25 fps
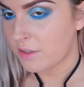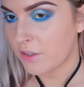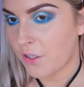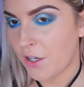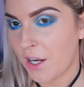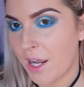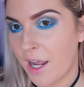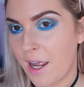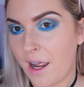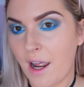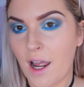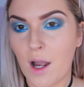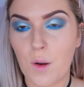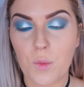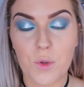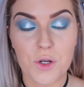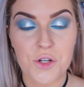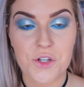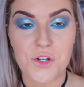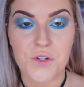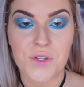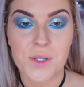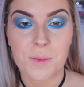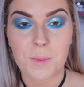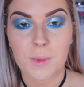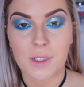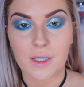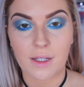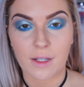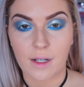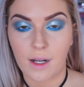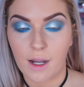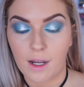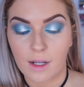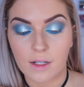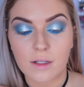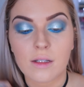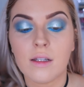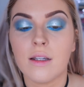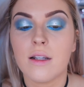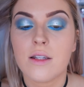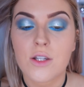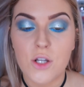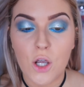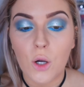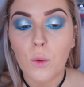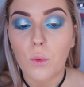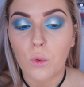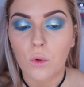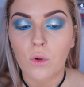Okay, I want to do some glitter. Let's
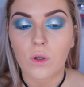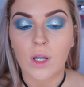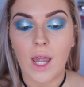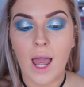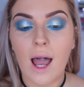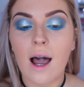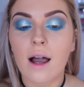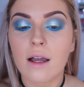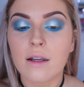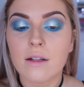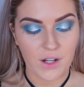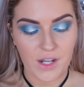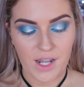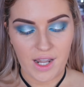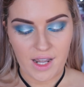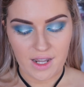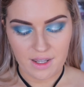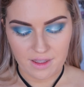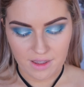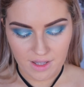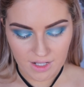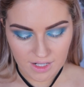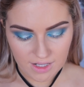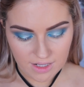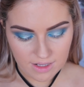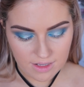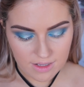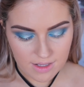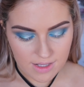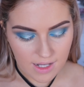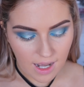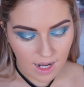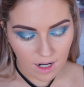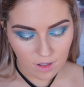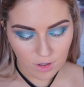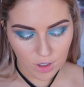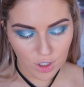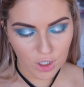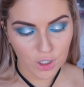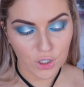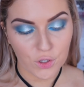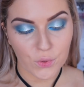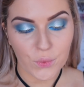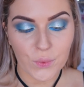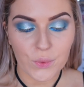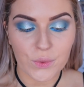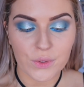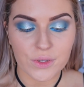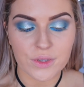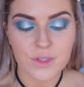go all out. Okay, these are
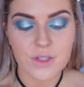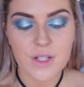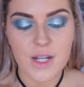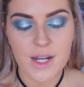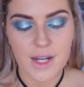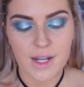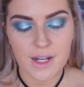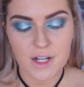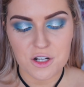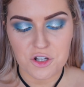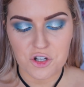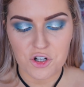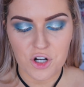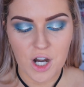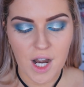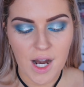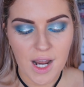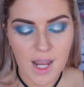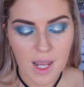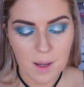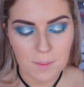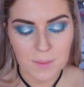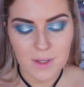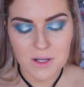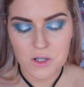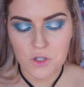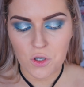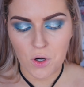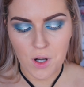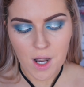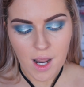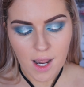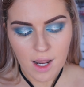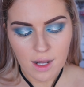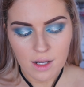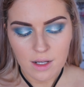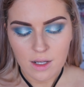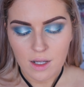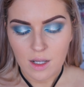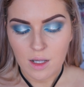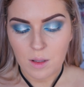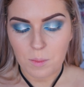called X-Ray and Madonna